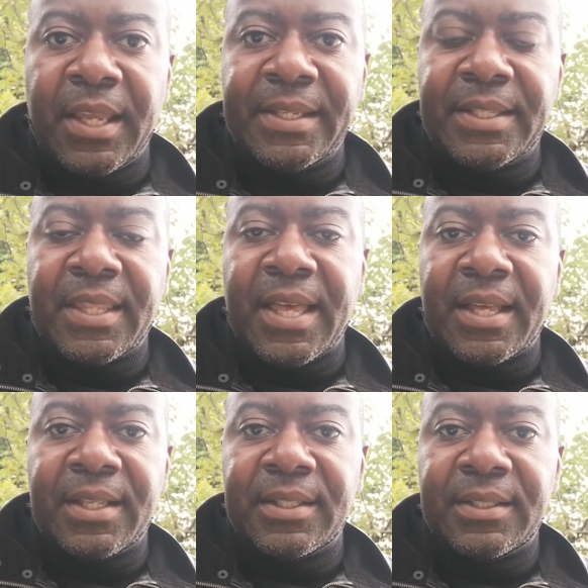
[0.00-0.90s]
into
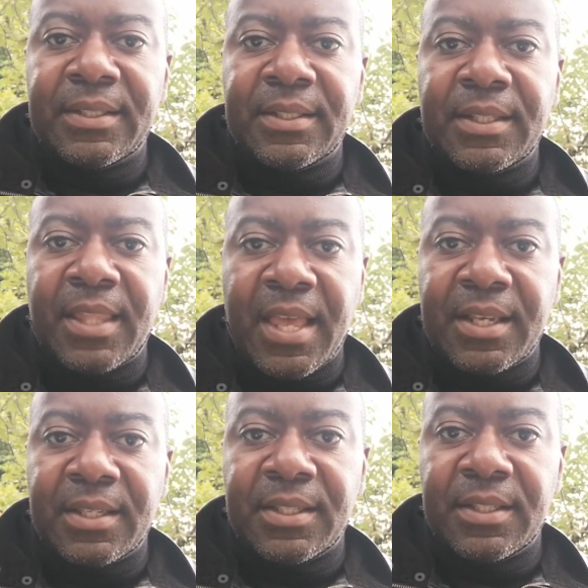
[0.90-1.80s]
that,
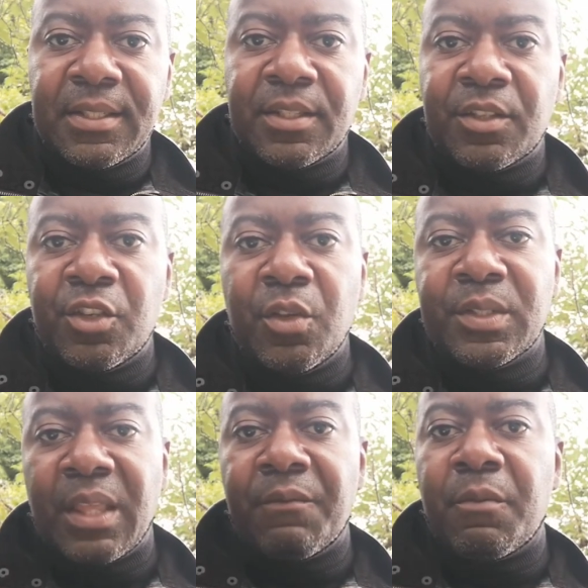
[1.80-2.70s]
then
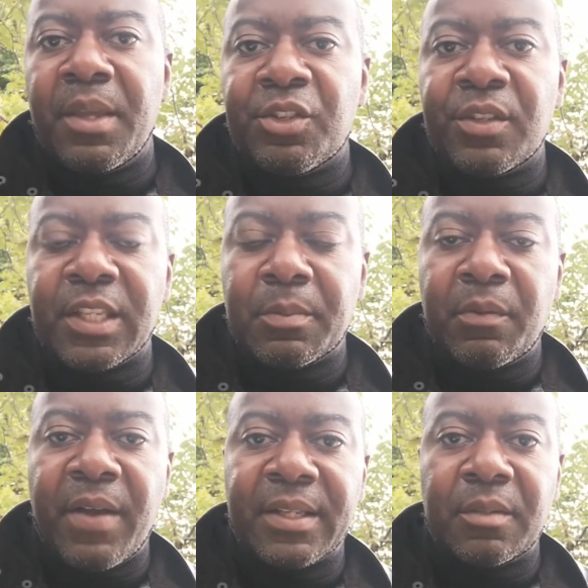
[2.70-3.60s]
use the information that's
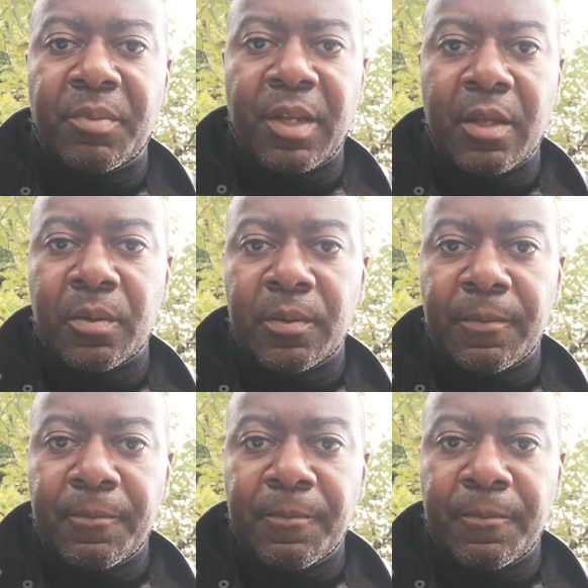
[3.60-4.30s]
provided below.